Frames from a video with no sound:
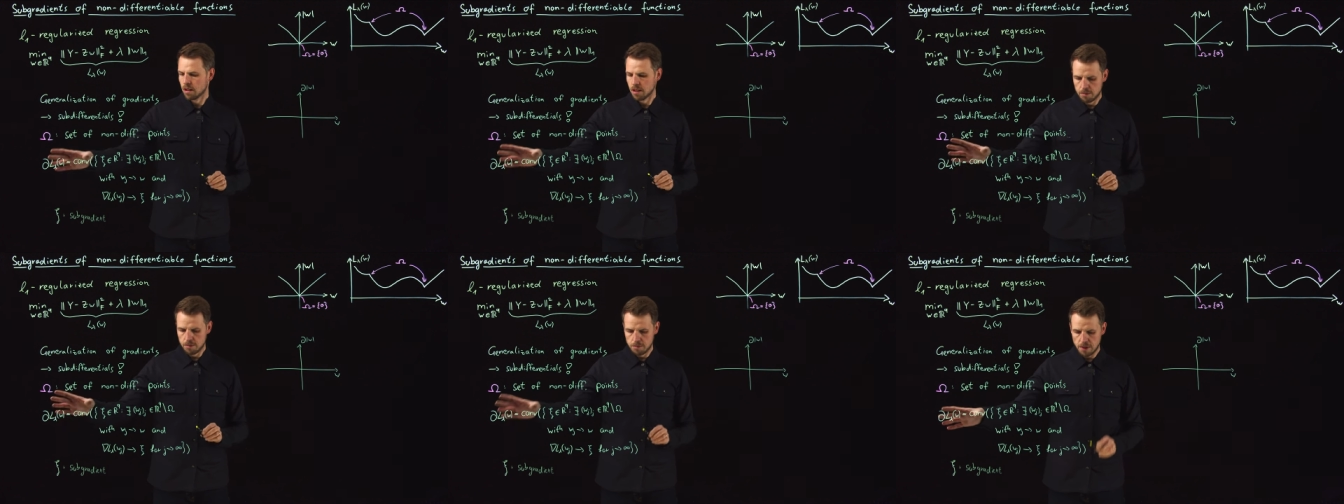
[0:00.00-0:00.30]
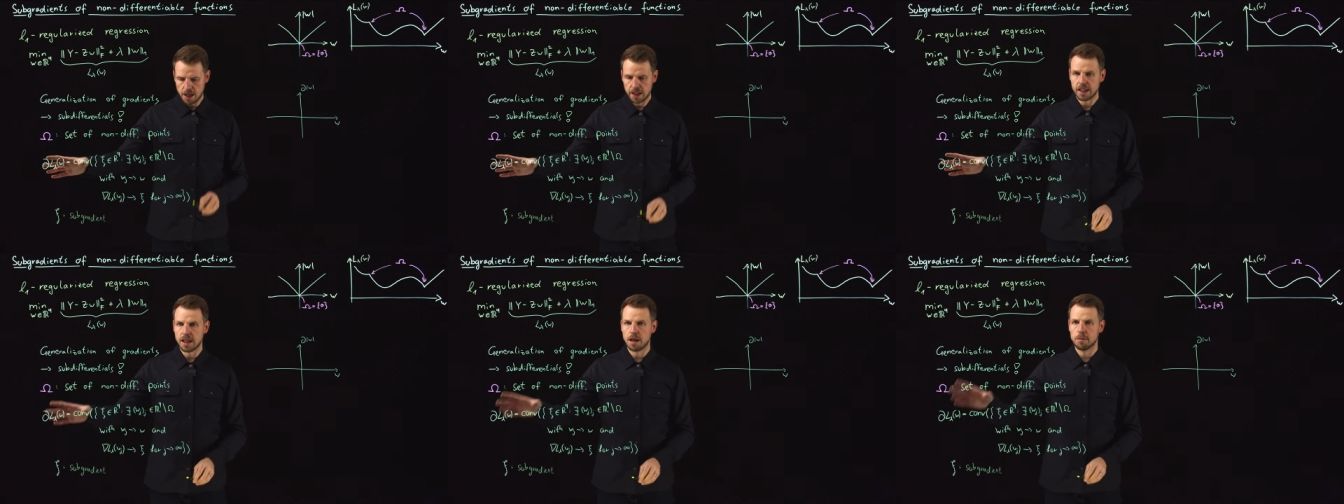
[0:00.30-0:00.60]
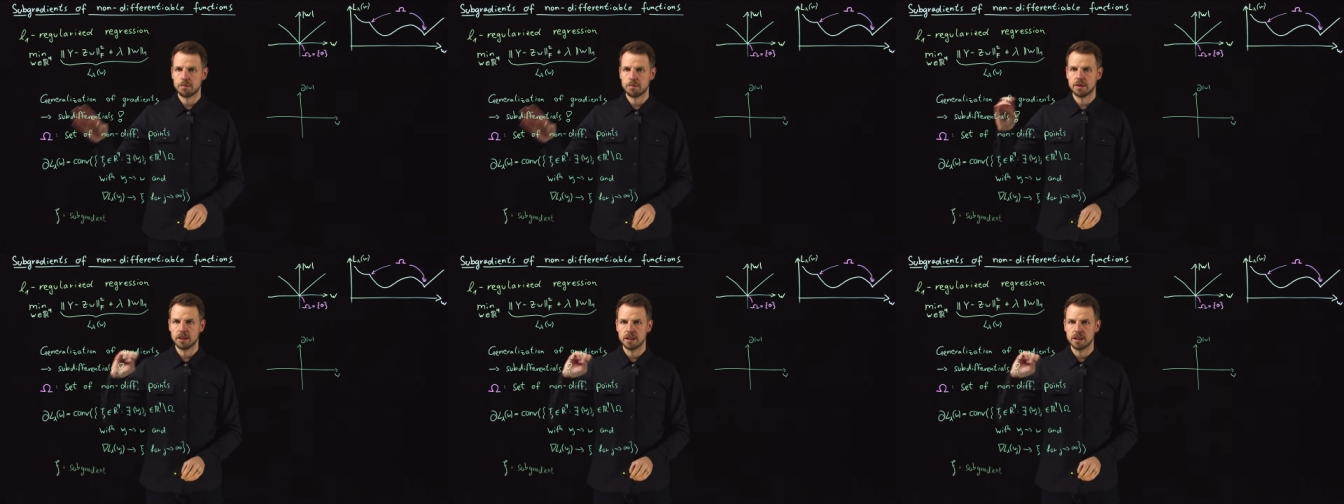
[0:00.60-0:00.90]
make
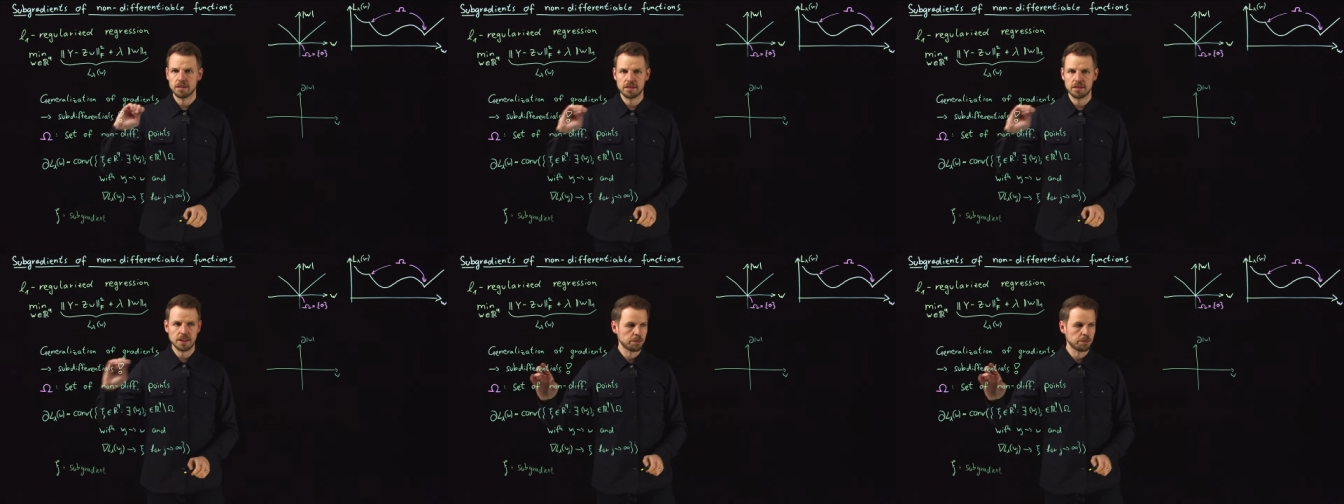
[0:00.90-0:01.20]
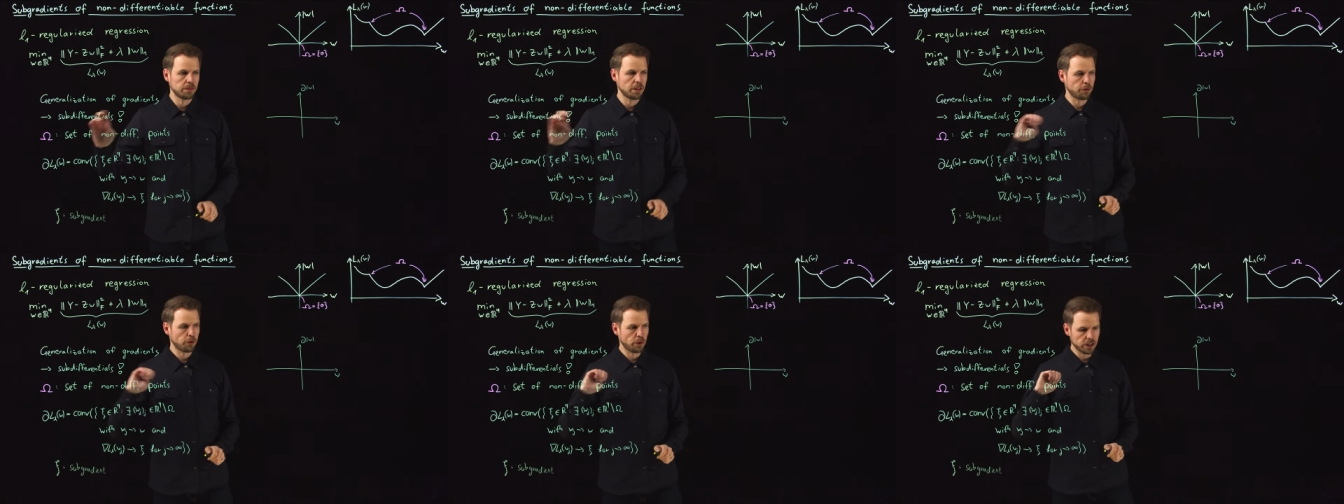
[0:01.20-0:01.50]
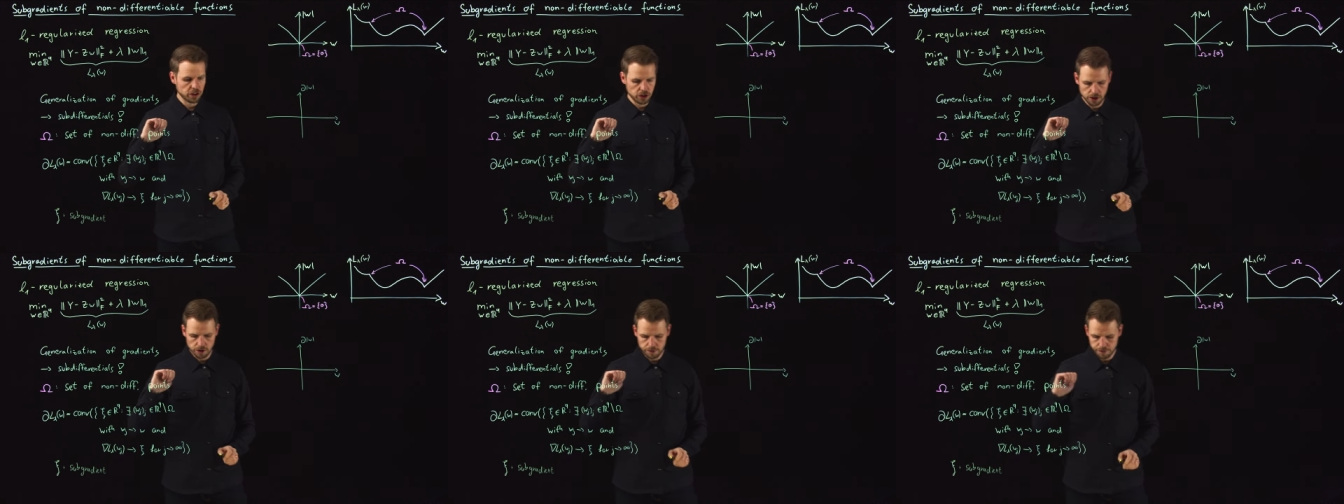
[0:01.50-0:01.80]
up the
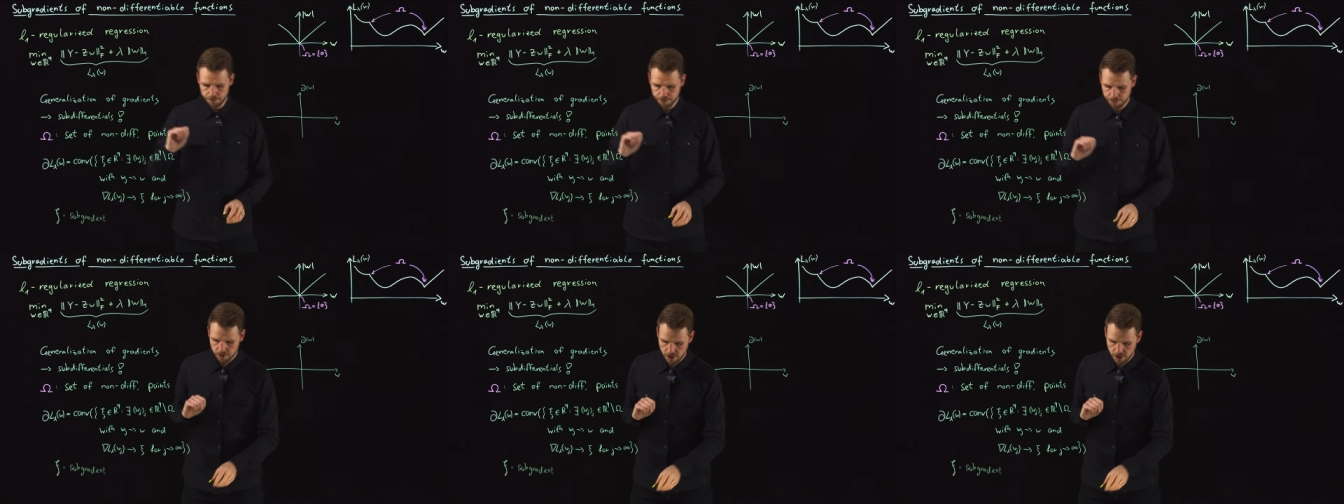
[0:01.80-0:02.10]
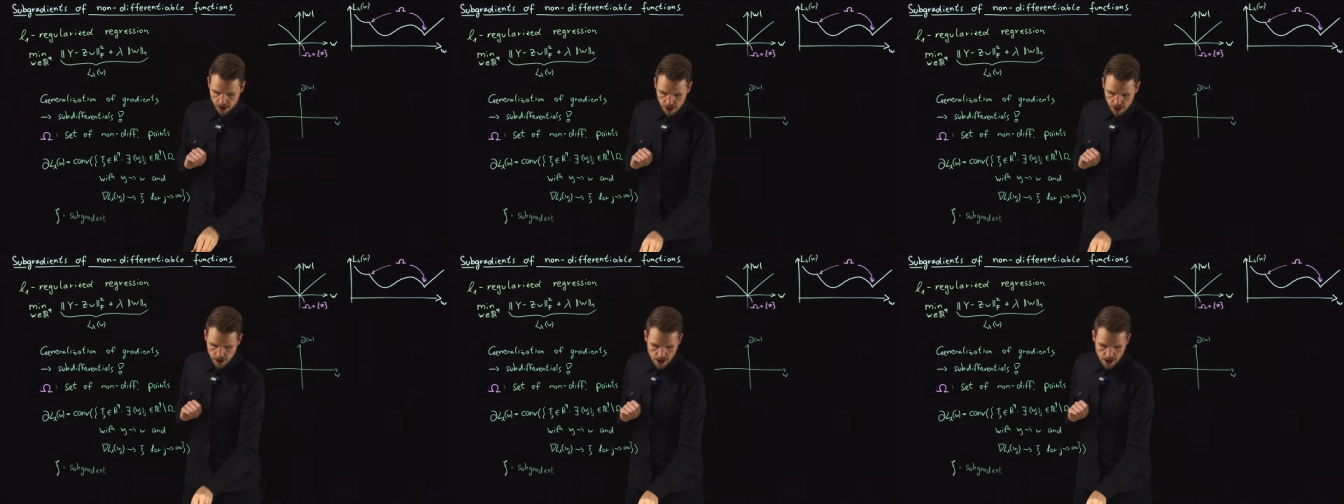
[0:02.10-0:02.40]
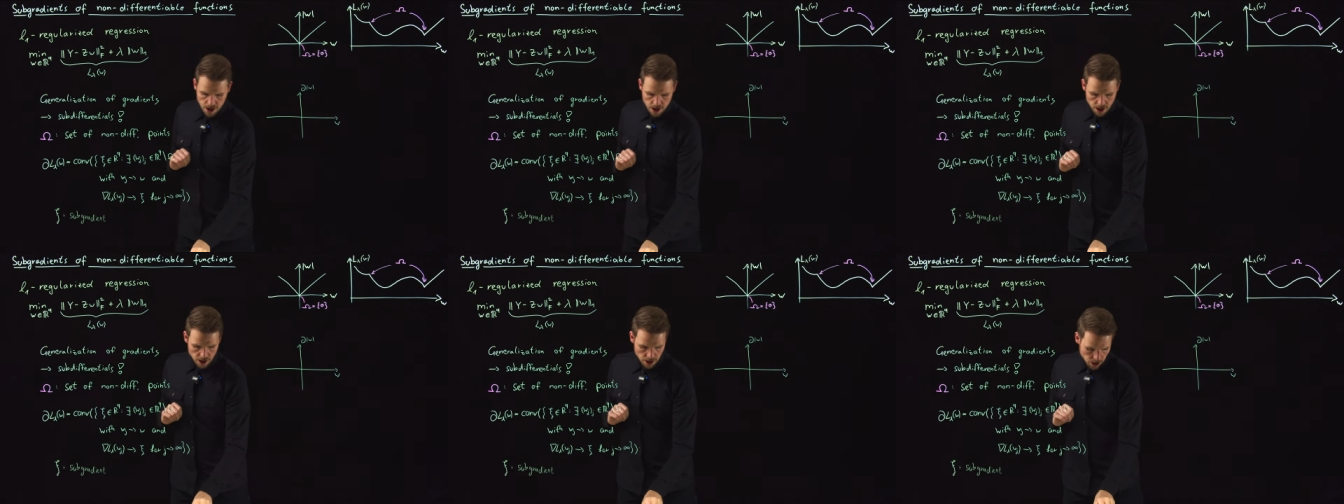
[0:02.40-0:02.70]
subdifferential.
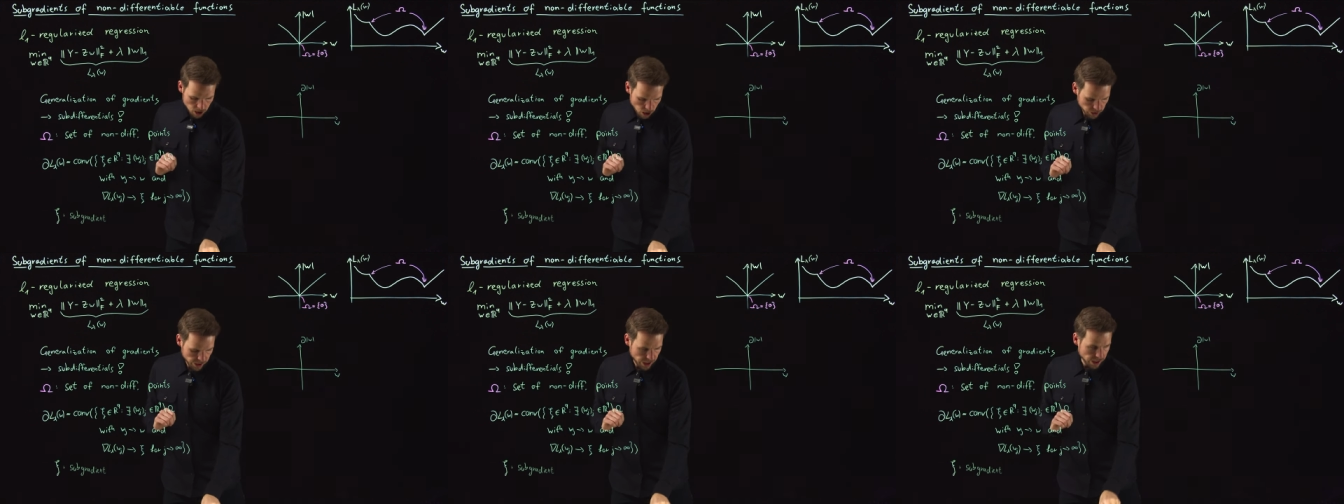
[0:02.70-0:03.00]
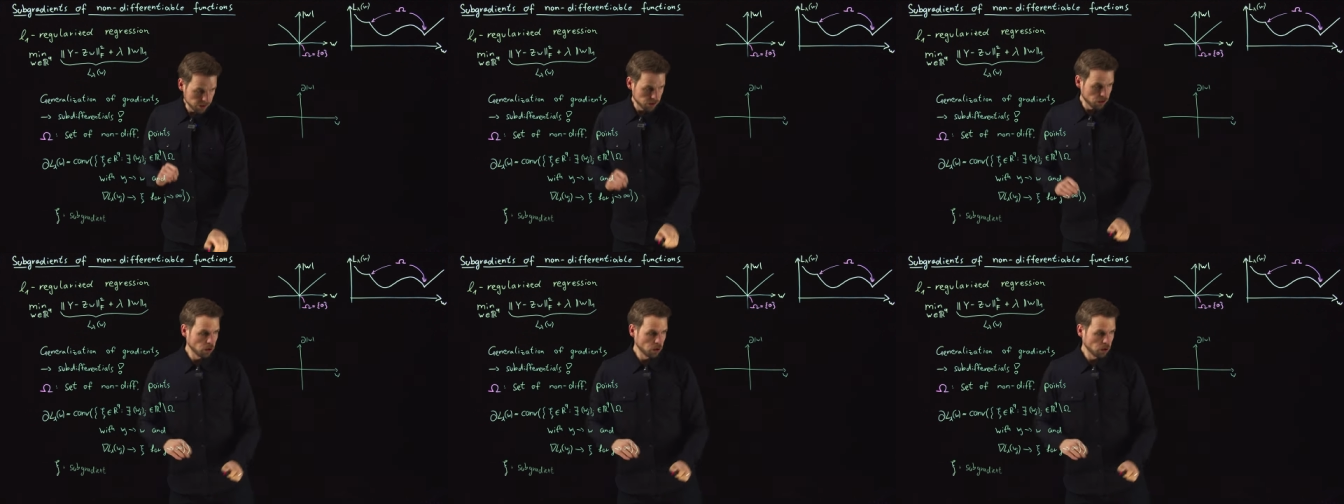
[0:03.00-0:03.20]
Okay, so